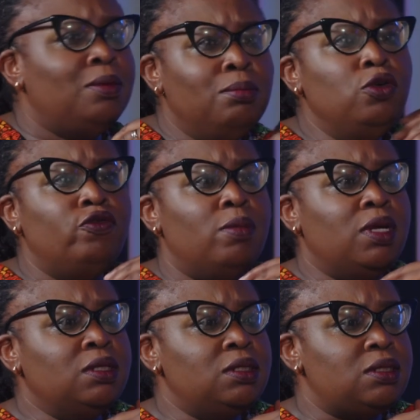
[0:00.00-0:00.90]
the
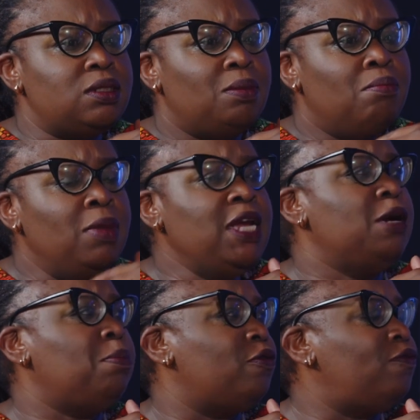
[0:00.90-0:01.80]
movements
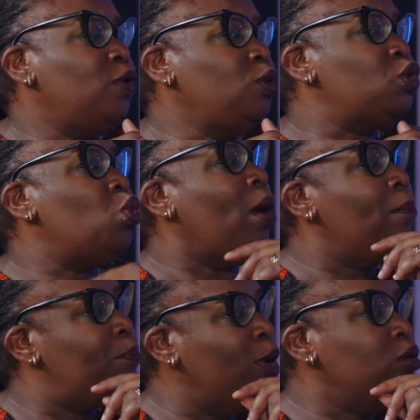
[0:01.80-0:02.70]
made up of folks who
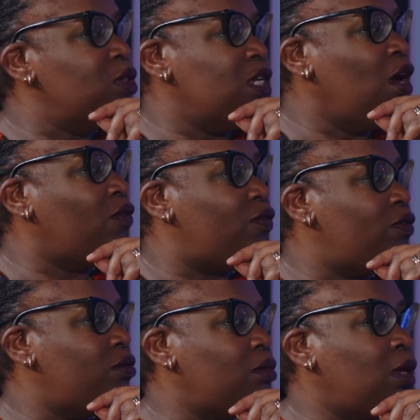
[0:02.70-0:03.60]
are bold
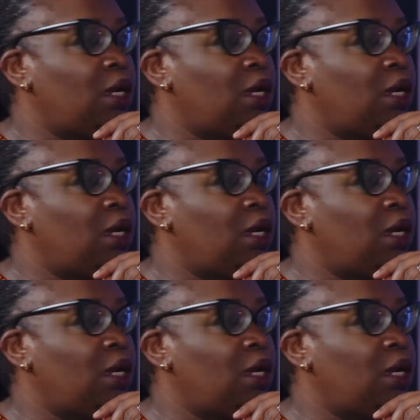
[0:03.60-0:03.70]
enough?